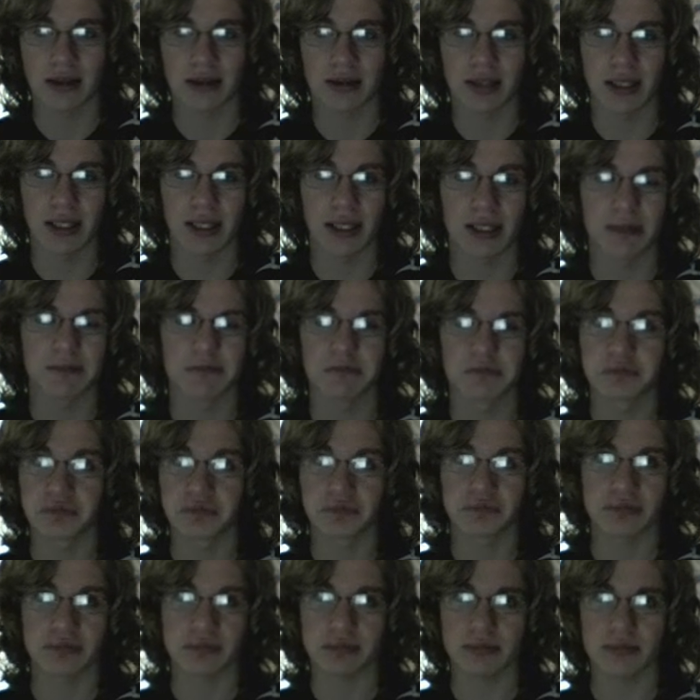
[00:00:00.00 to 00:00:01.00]
the
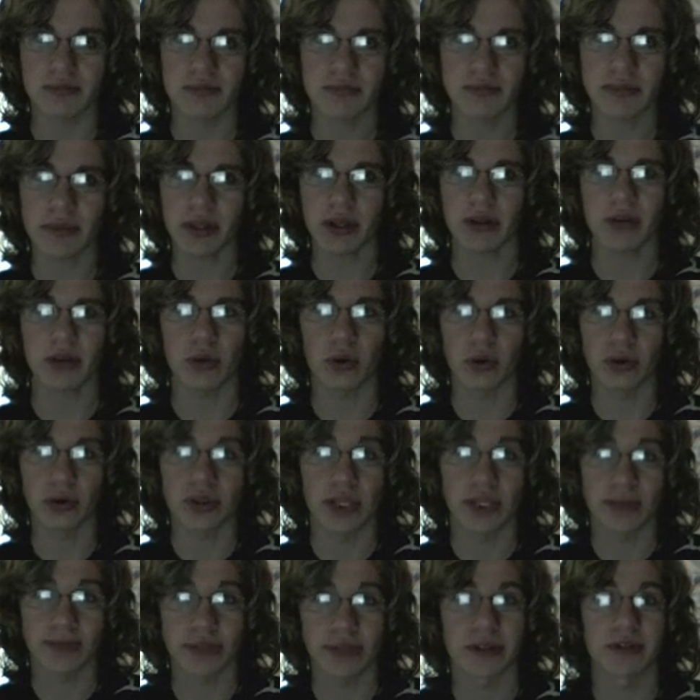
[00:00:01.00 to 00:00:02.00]
core
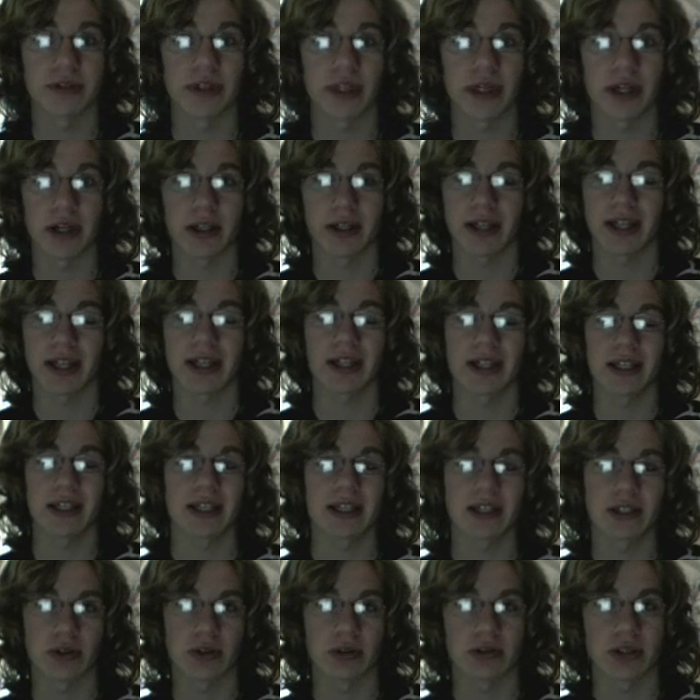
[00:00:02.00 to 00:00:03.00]
temperature of the Earth, any of
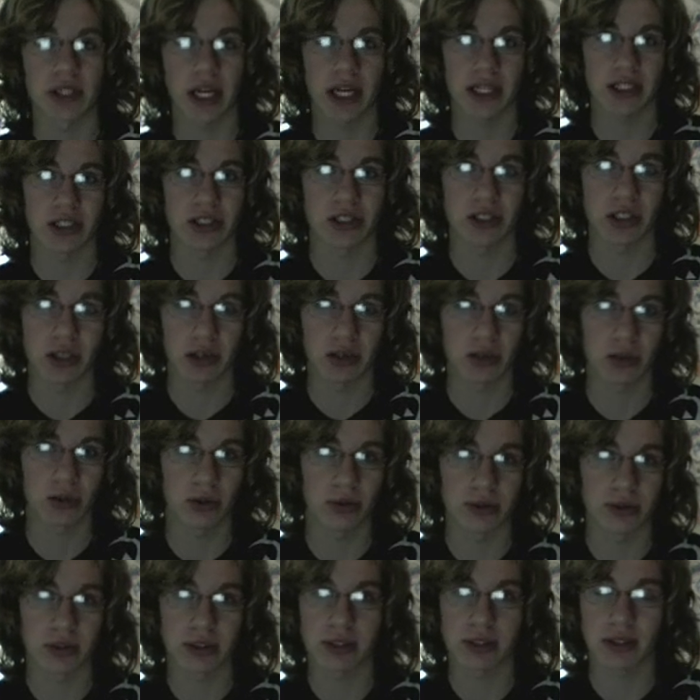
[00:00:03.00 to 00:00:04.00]
these sort of changes could
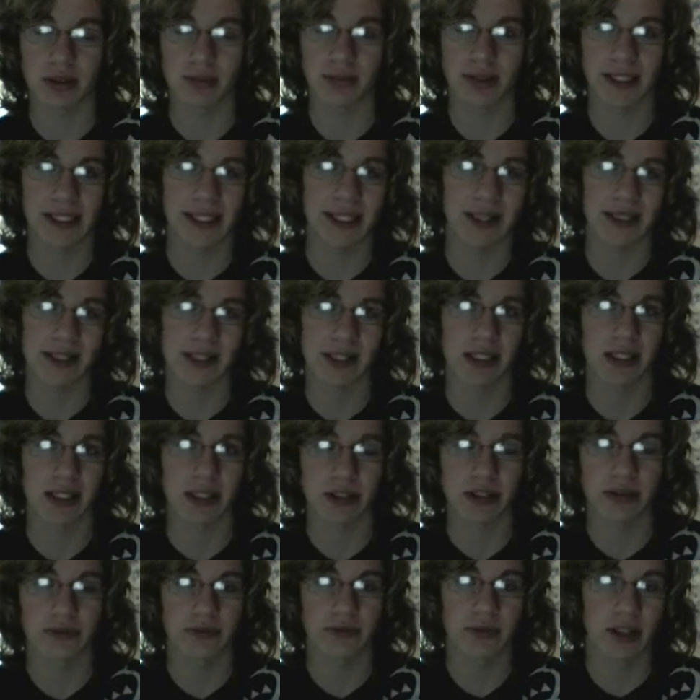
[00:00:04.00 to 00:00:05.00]
cause complete
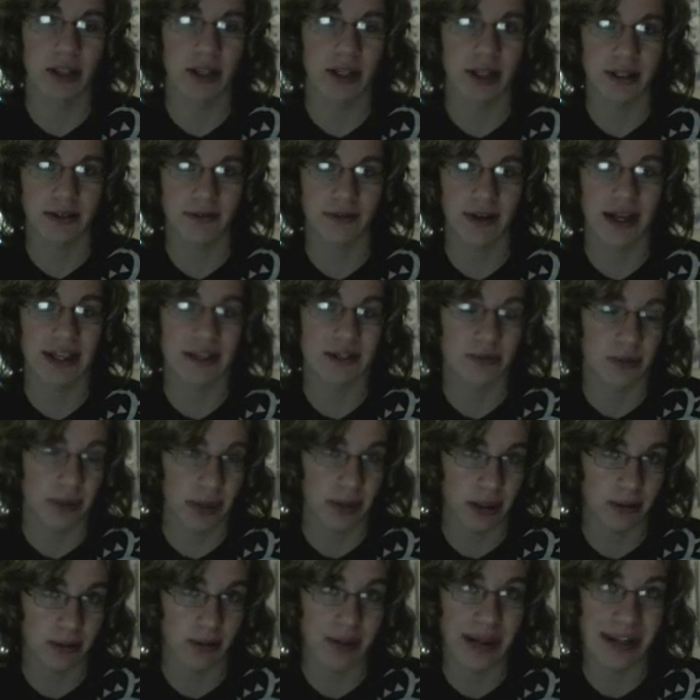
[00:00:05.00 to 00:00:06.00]
extinction for life as
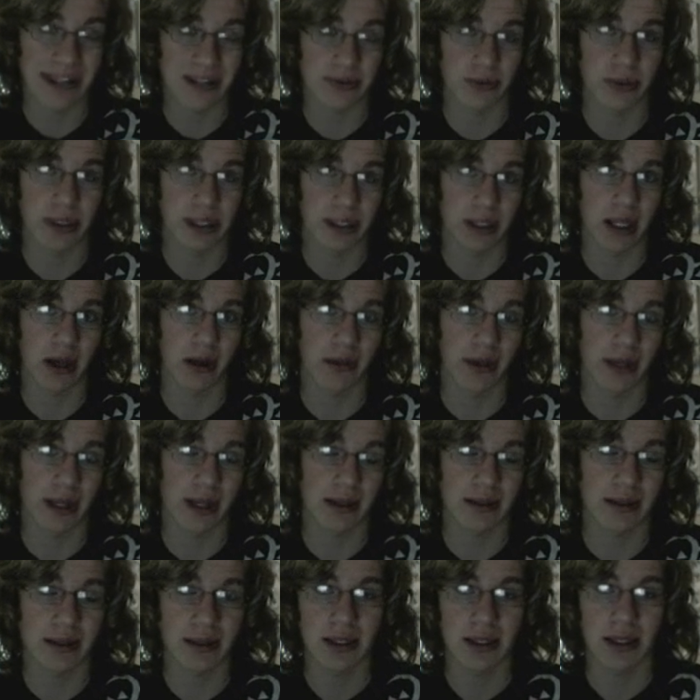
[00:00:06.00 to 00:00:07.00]
we know
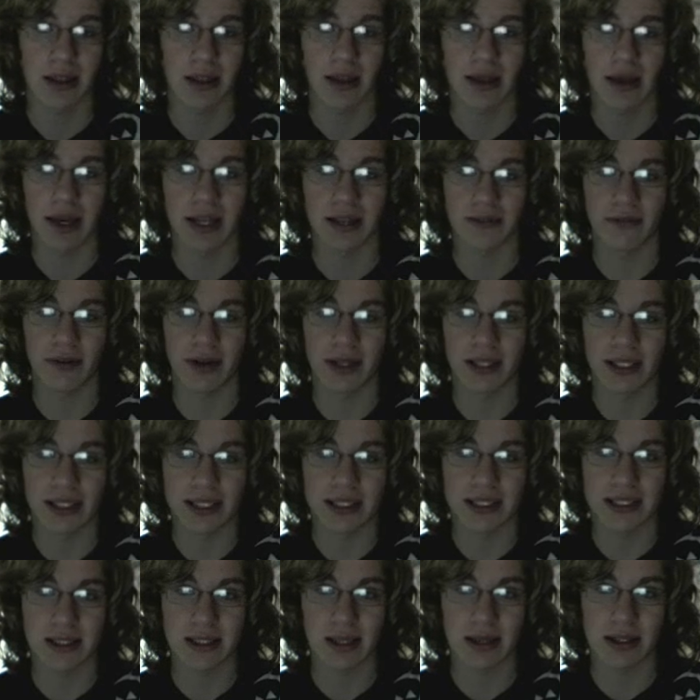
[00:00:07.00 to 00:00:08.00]
it, at the very
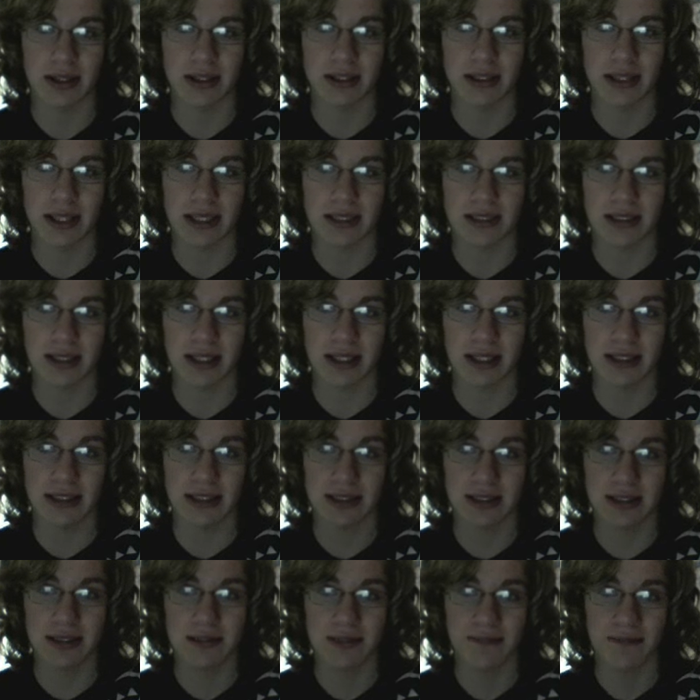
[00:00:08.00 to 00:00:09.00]
least. So he says
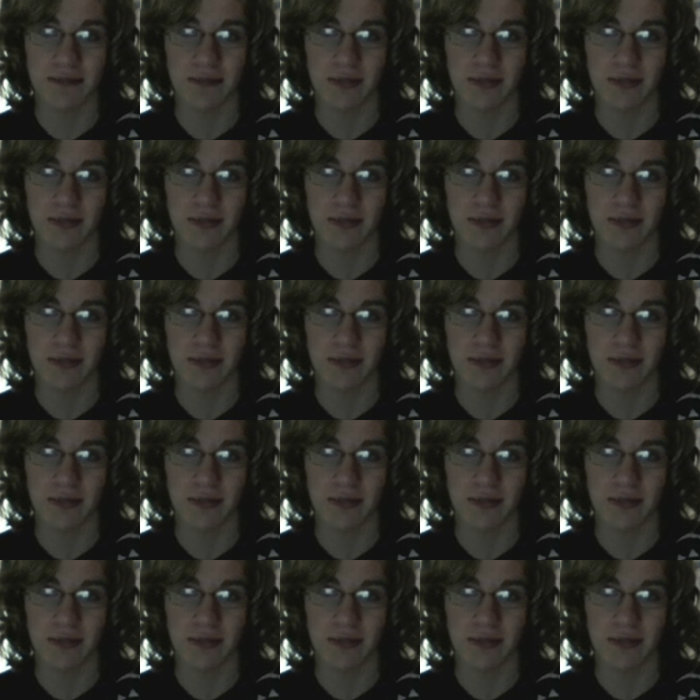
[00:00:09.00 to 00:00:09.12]
these